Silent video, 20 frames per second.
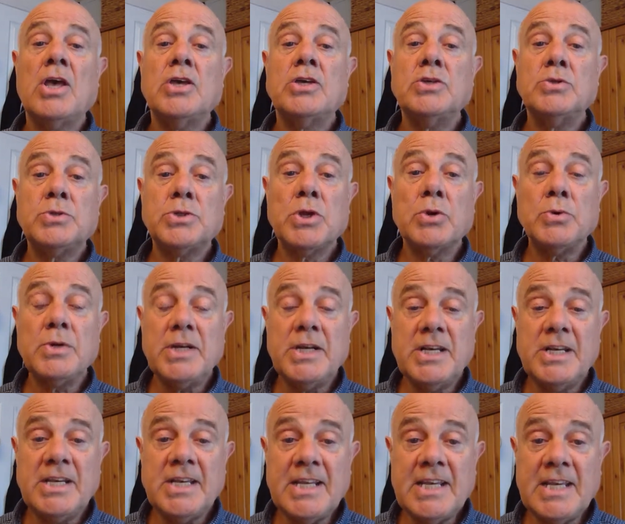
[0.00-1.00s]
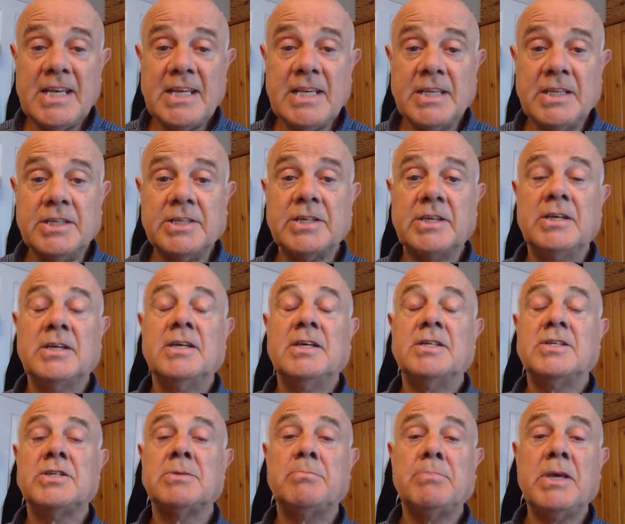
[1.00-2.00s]
You don't need
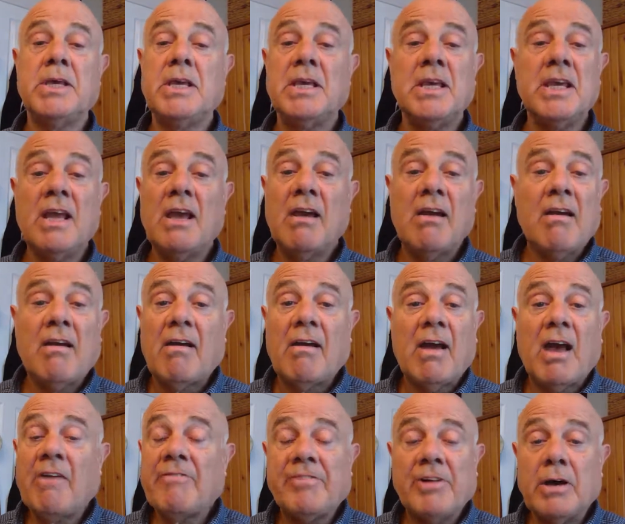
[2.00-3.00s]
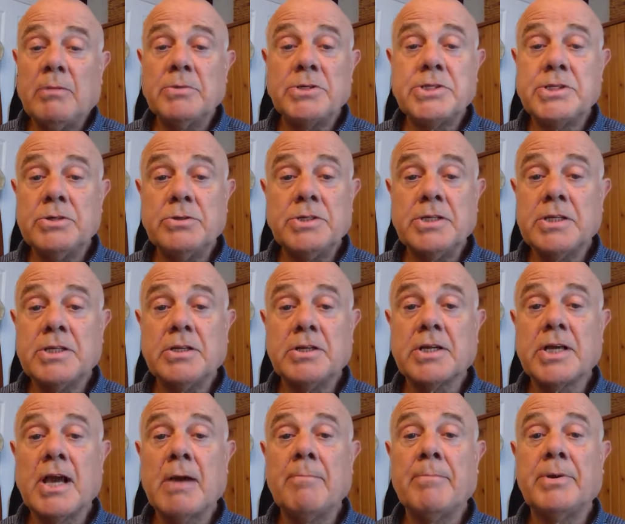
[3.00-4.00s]
to be a pharmaceutical
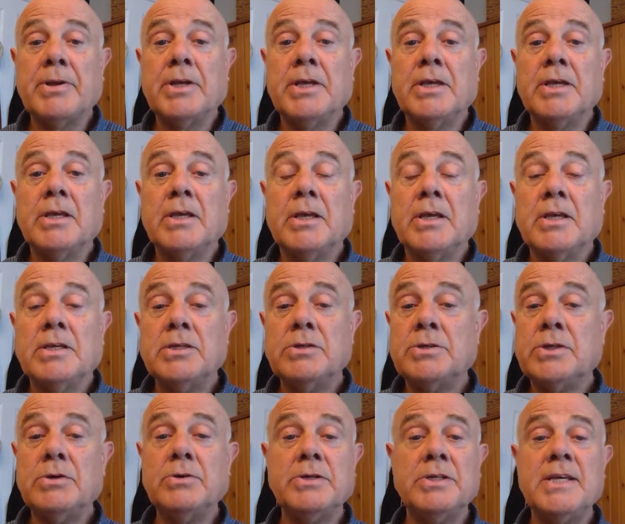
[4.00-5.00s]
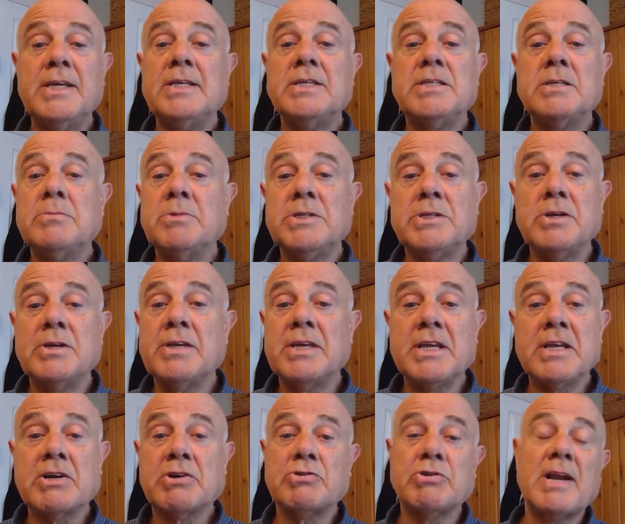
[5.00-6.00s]
company. You don't need to be doing
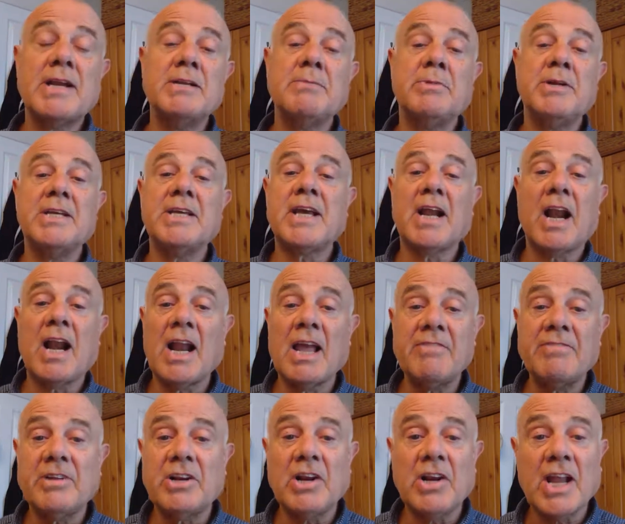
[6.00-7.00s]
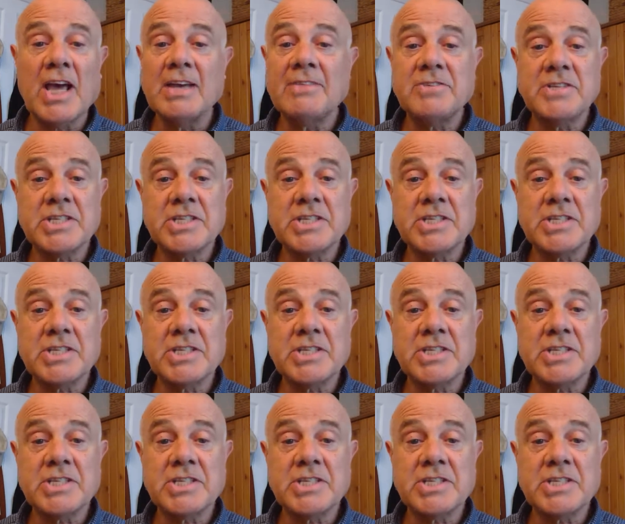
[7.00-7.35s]
incredibly clever life